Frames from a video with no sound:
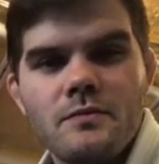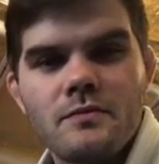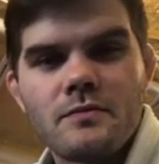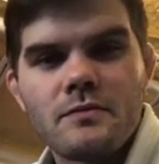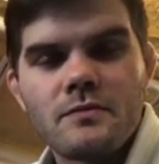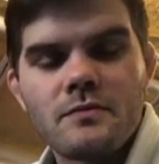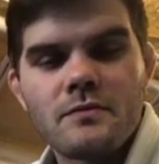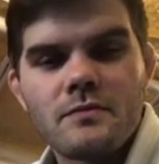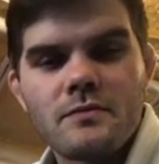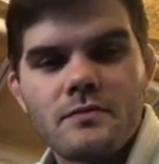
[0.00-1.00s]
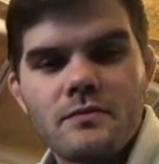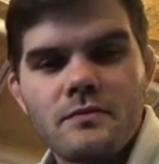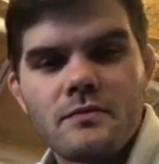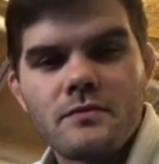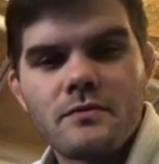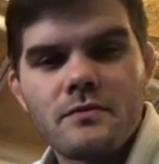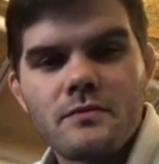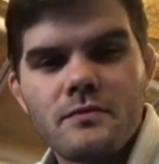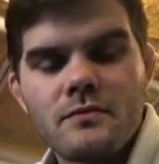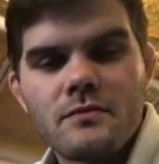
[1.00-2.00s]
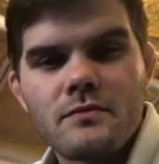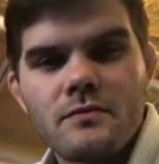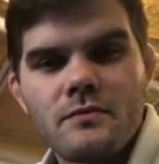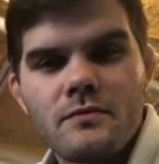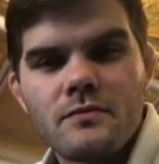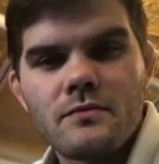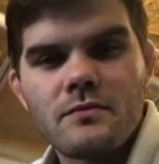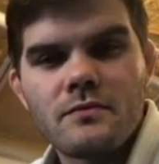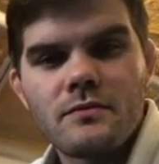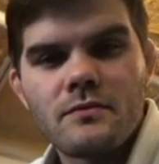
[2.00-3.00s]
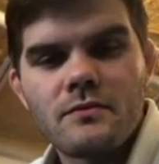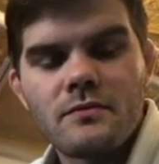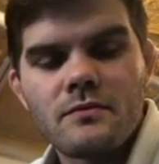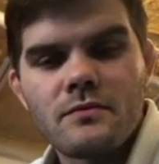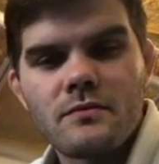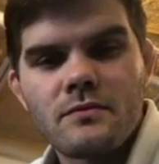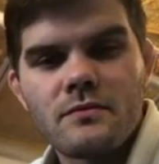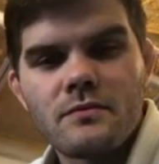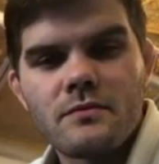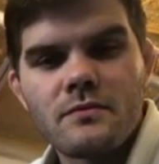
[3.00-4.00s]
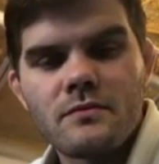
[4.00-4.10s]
This person isn't speaking.